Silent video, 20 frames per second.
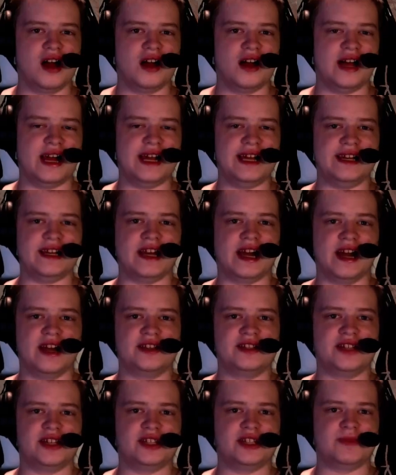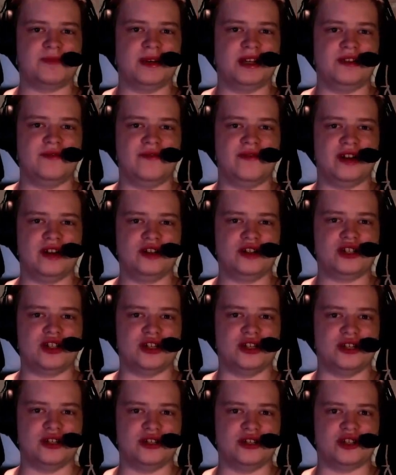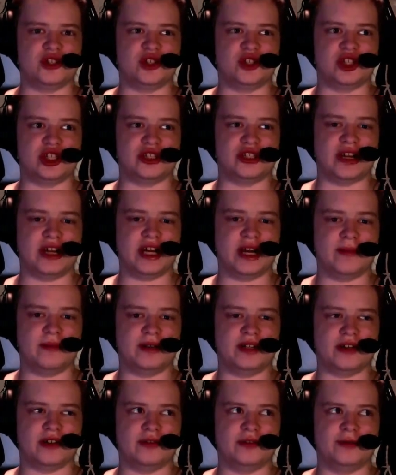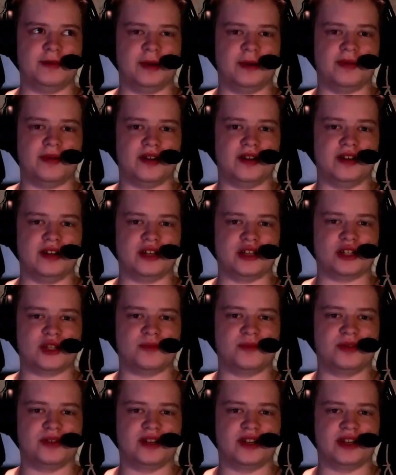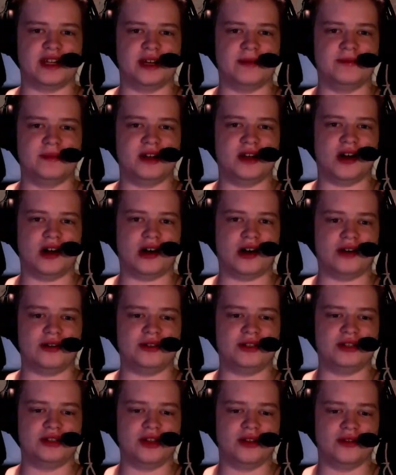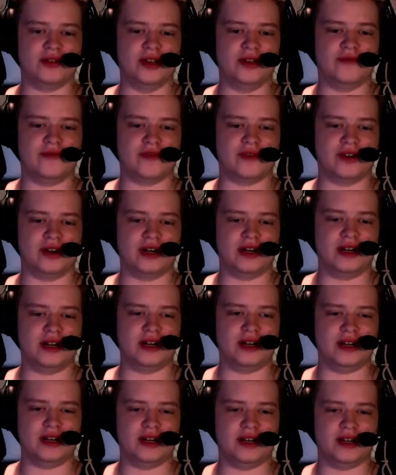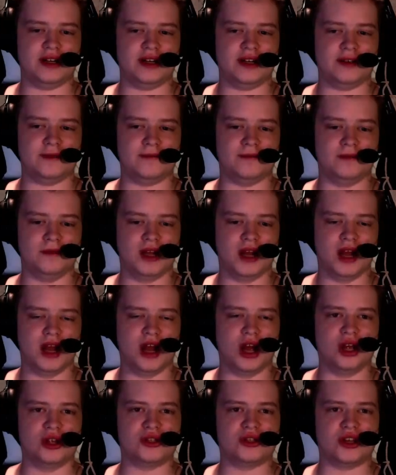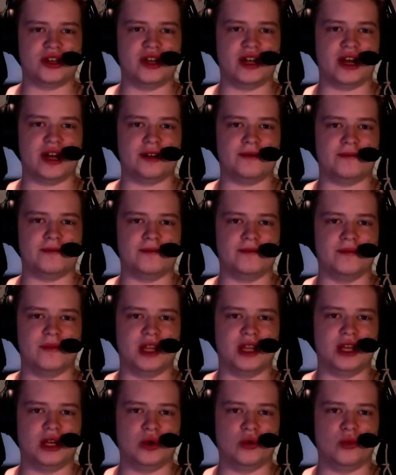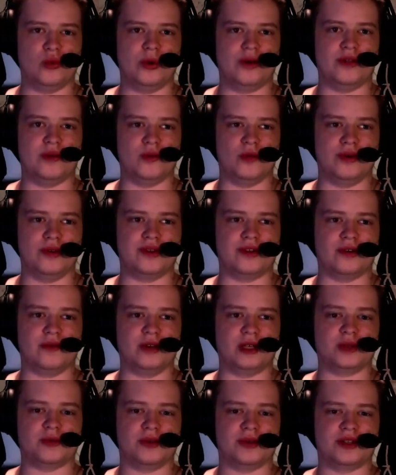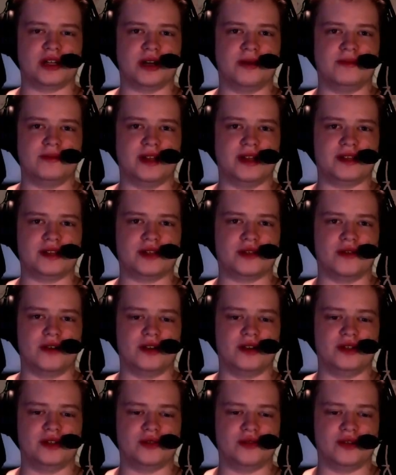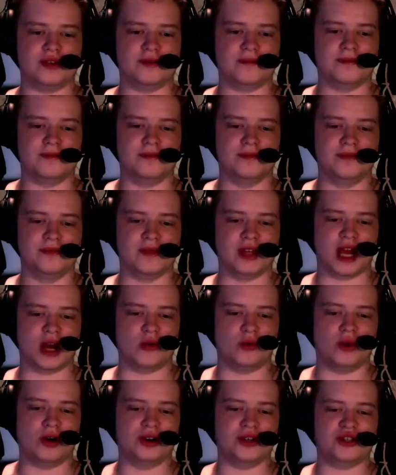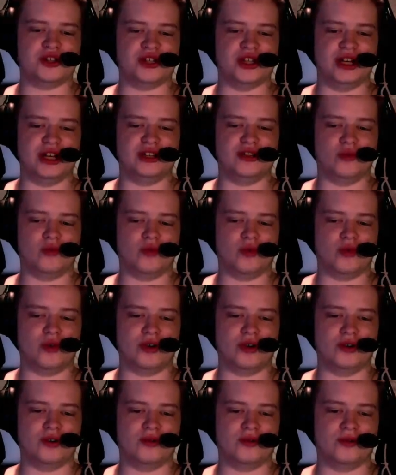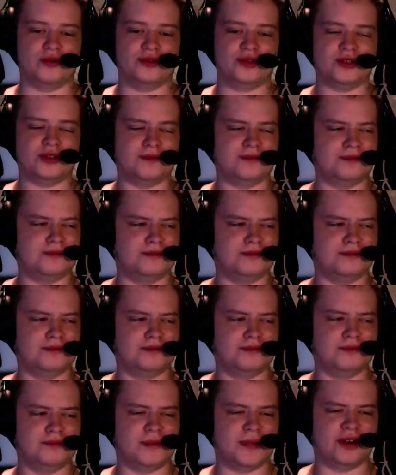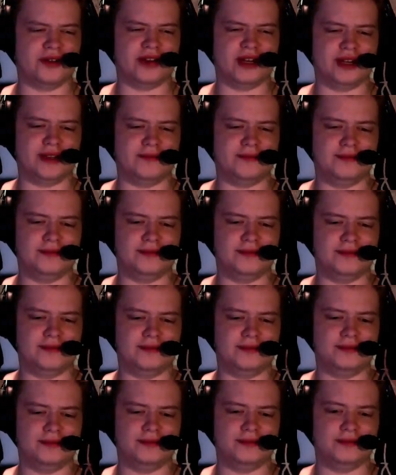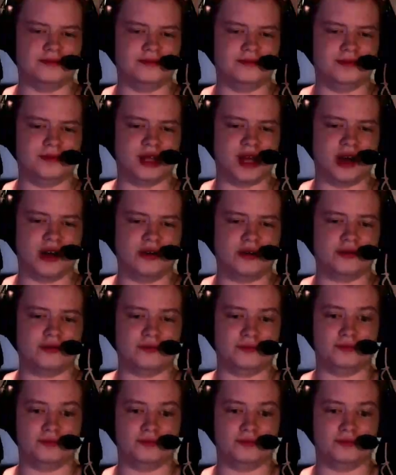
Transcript: Hey guys, it's me, Fearagen here. Today I'm going to be playing a spooky game called Devilery. So yeah, without wasting more time, let's get right into it. I want to see the world. Okay. Oh.